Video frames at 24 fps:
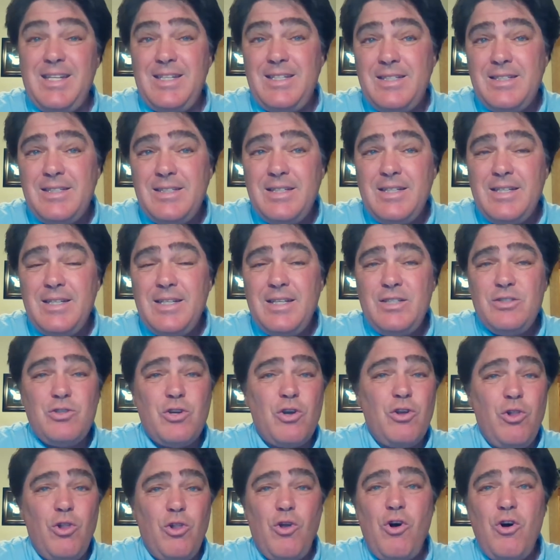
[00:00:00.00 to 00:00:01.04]
It
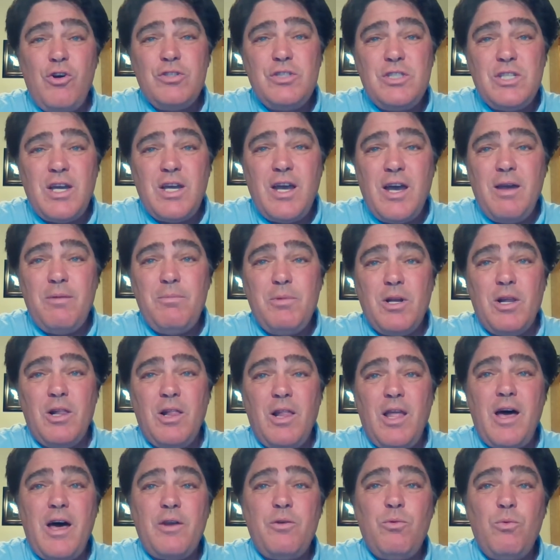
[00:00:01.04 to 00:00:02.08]
took a long time and a
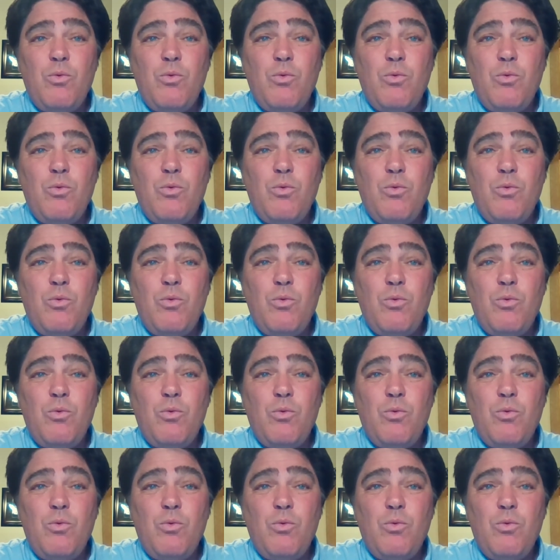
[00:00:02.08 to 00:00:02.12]
lot